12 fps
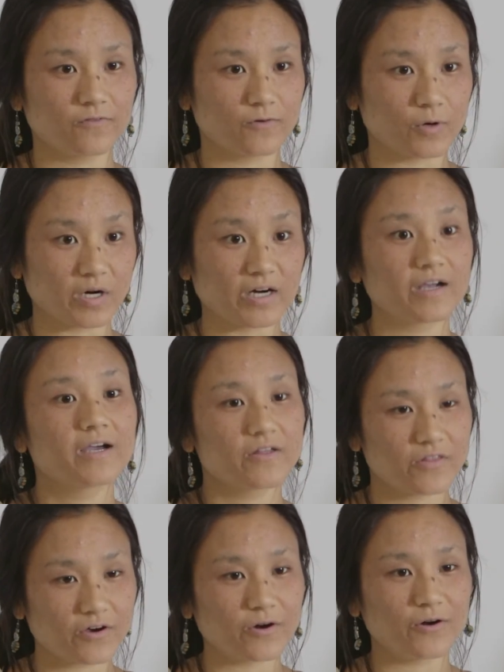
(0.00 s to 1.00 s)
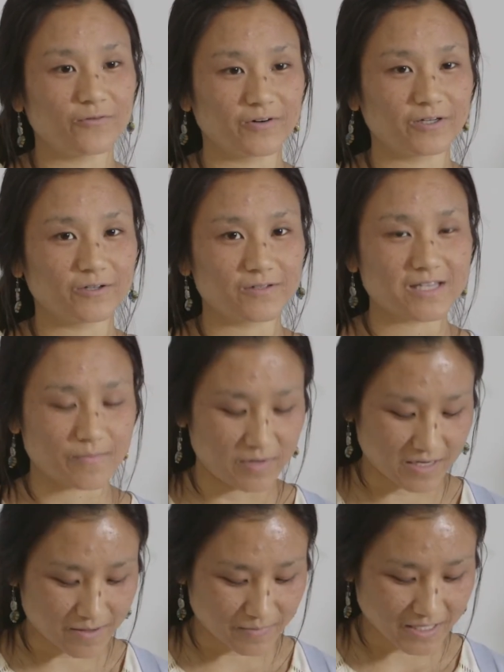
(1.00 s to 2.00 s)
for the overdose
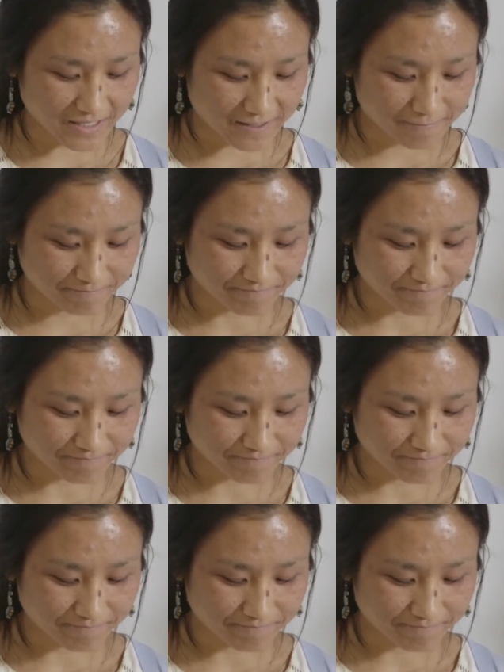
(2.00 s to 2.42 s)
epidemic.